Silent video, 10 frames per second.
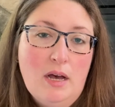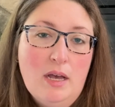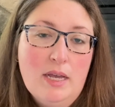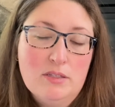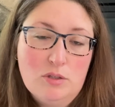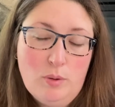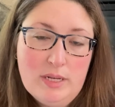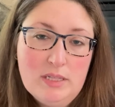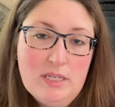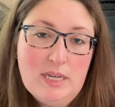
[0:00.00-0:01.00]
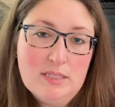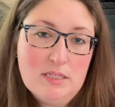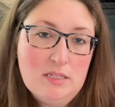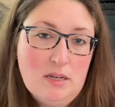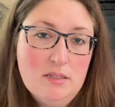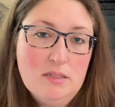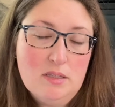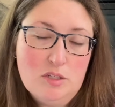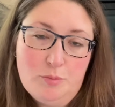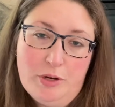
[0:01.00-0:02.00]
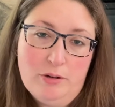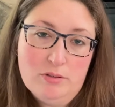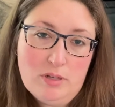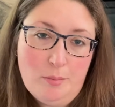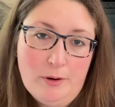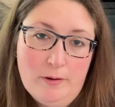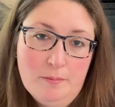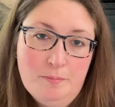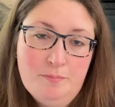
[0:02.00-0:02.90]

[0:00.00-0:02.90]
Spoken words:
as quickly as it does in the spring or summer.